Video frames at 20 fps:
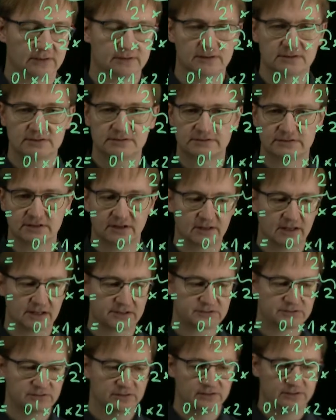this, I
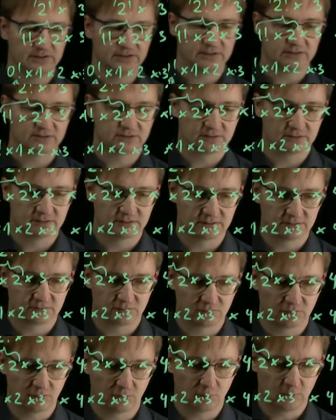actually need to
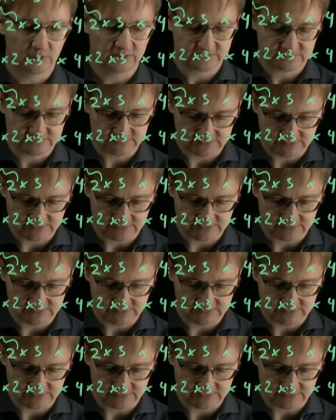know what's